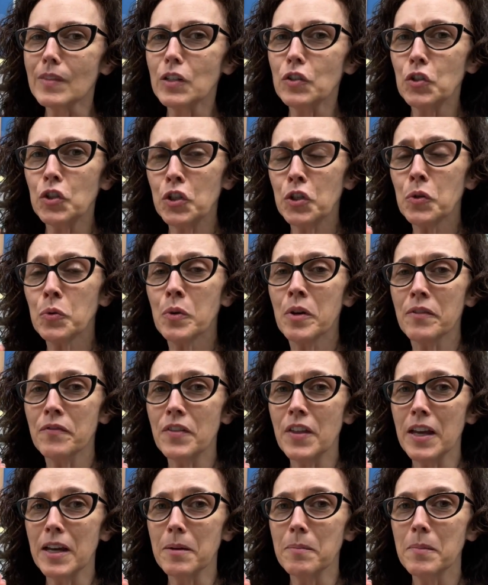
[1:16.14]
Two of
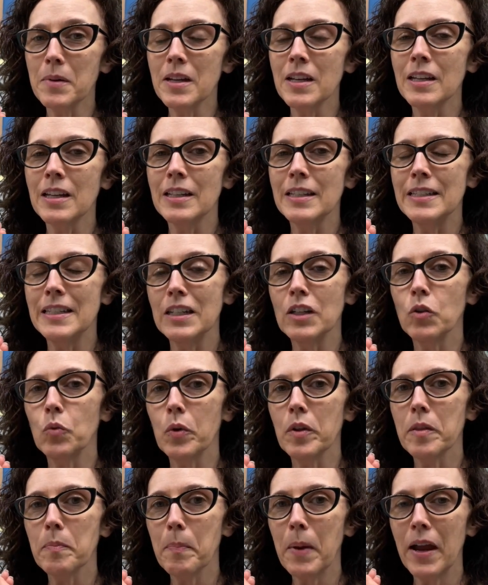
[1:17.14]
them deal
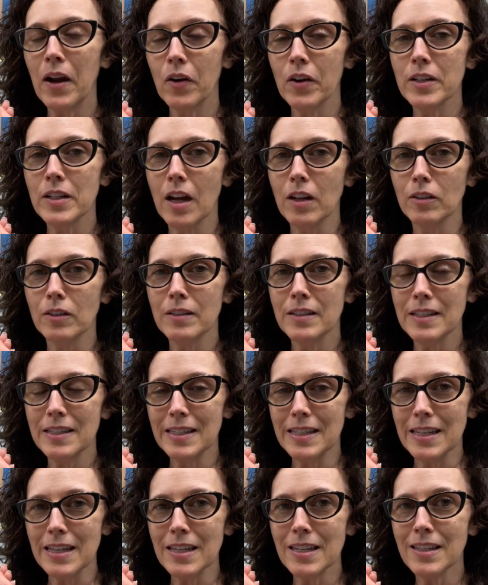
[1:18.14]
with periodontal
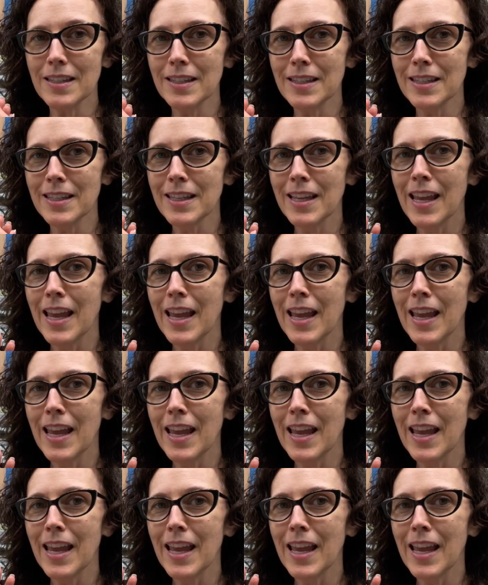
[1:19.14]
disease,